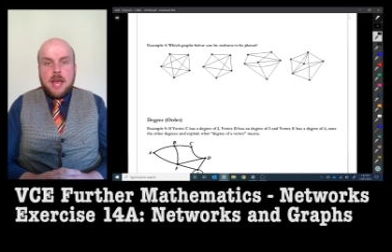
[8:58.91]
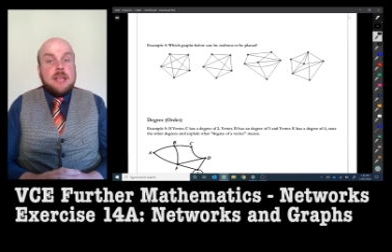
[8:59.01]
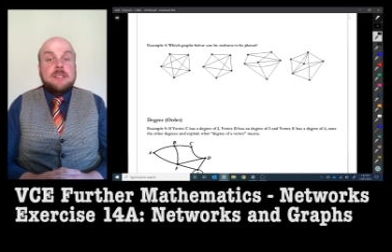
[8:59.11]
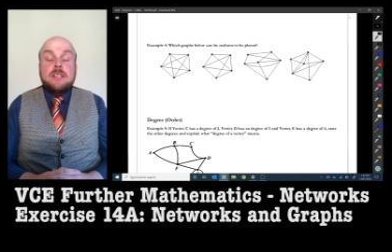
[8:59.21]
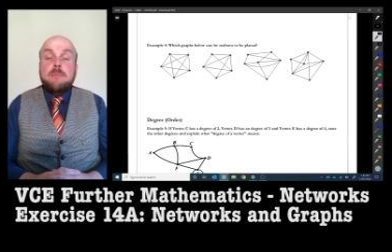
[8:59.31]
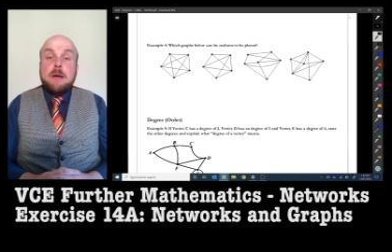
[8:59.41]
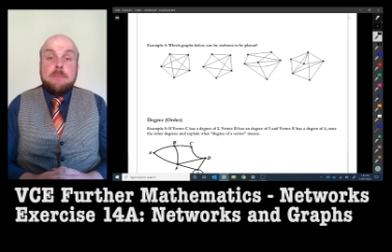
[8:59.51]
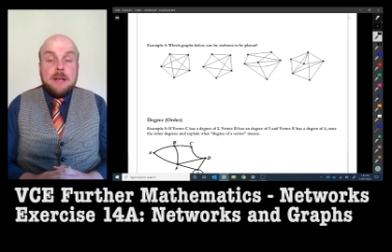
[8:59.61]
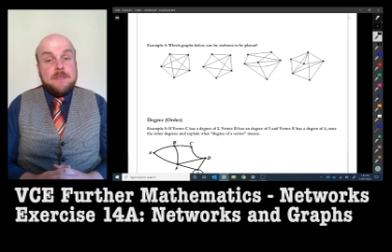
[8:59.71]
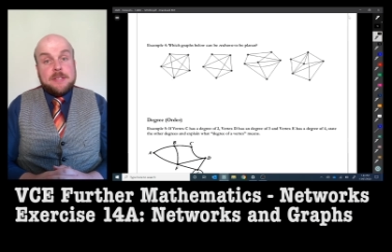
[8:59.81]
As is my
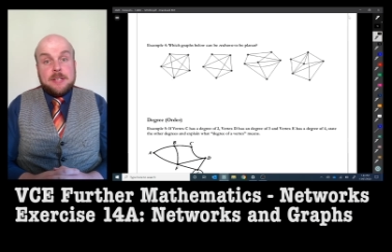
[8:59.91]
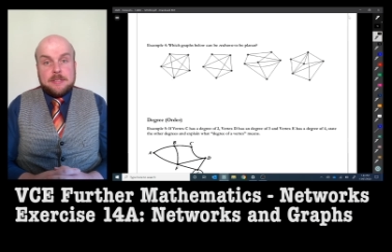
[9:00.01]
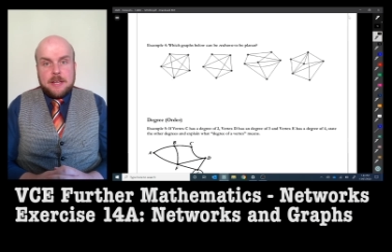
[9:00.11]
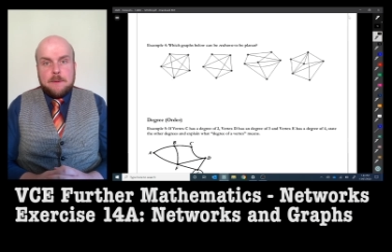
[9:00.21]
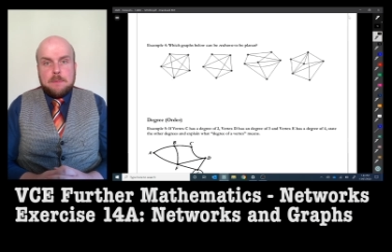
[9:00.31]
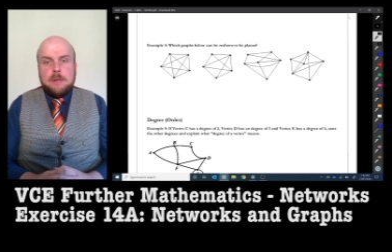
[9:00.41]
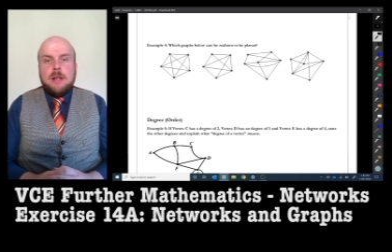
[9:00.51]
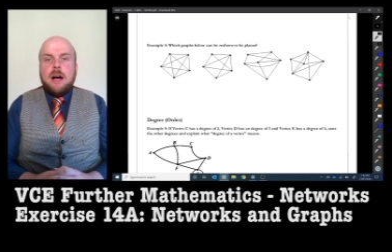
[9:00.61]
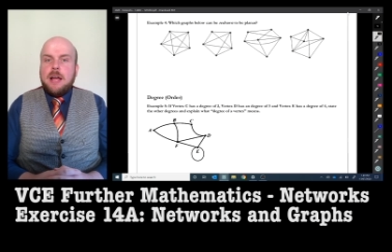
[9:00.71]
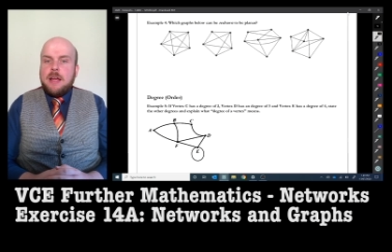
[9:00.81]
previous
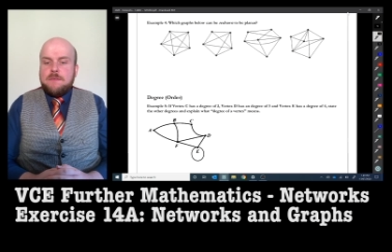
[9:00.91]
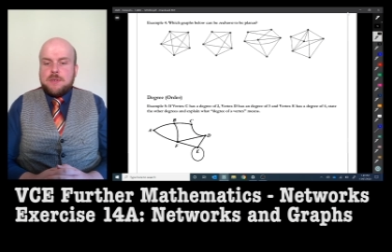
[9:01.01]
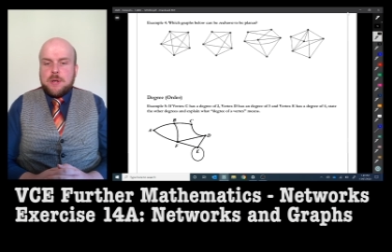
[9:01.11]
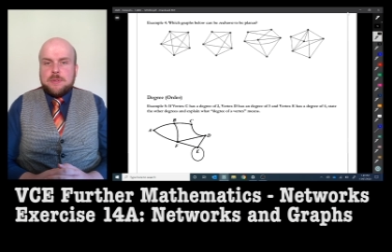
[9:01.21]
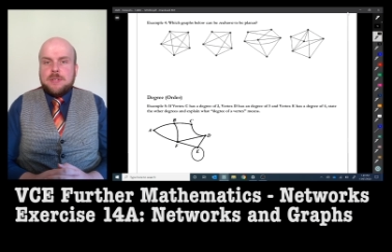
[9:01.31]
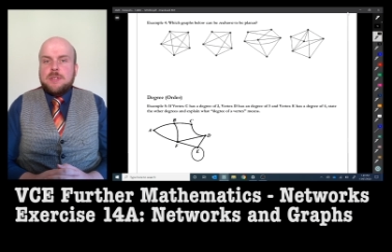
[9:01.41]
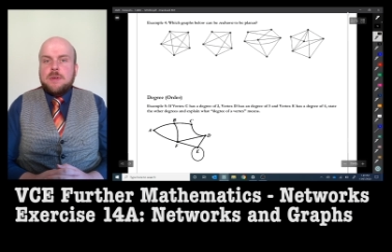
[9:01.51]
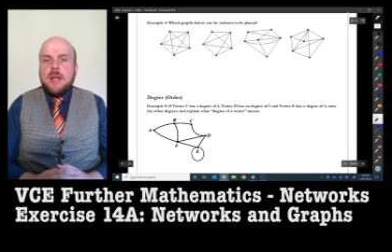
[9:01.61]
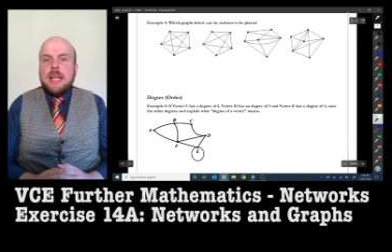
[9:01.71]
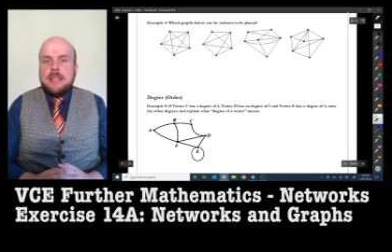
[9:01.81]
example, I have chosen
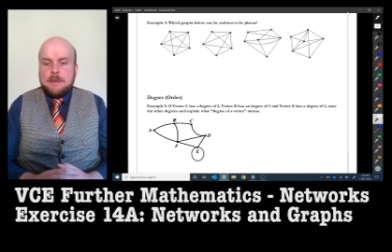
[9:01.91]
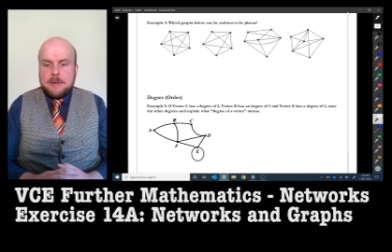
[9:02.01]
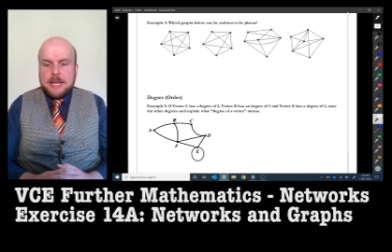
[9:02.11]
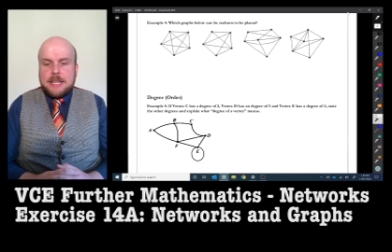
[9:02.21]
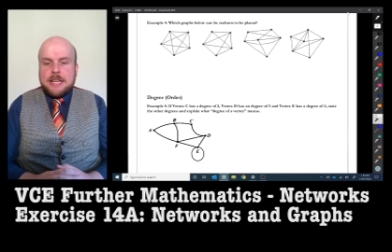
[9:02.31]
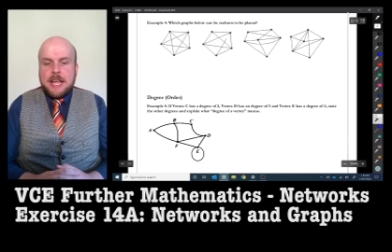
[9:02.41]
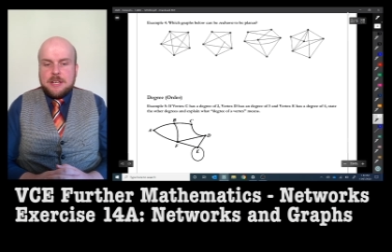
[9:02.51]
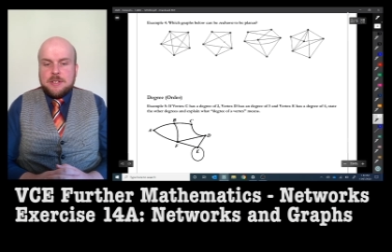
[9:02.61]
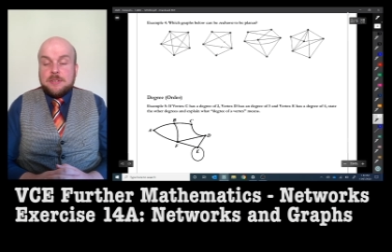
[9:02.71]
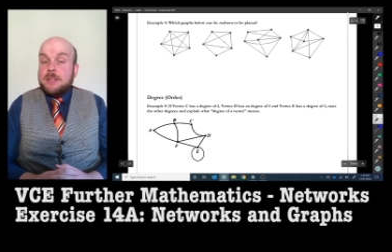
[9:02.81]
to eliminate
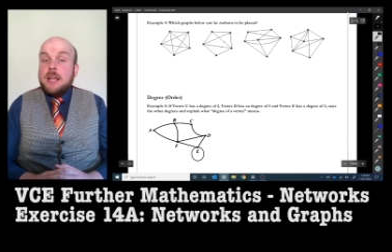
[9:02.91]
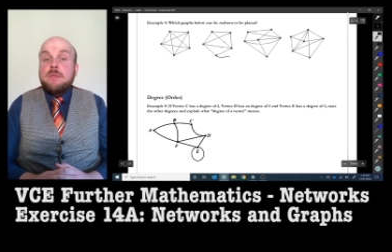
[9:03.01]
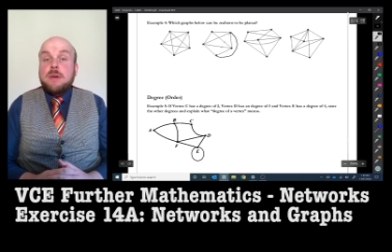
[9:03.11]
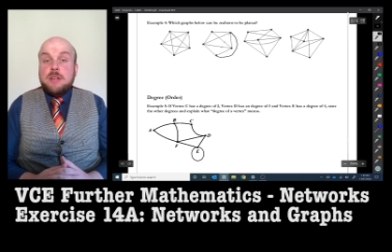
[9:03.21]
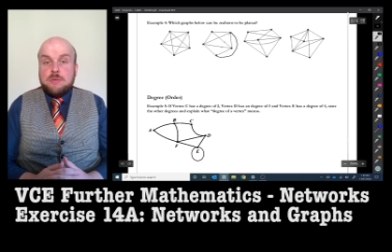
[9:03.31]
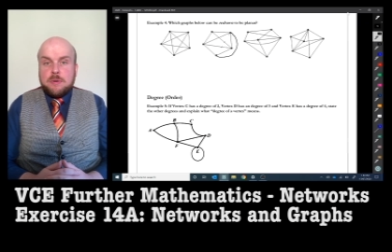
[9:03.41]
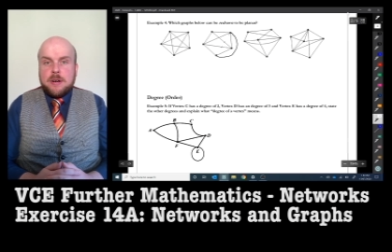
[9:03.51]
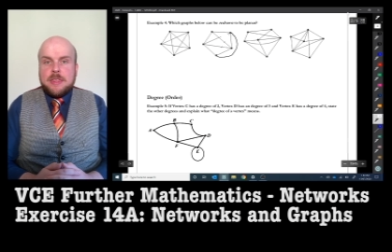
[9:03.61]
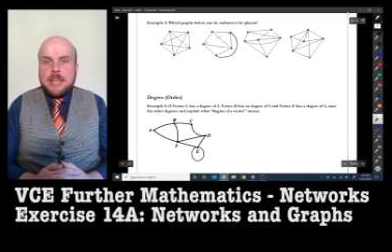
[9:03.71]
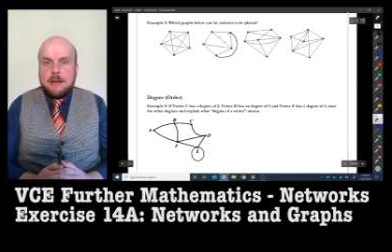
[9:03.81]
edges and redraw it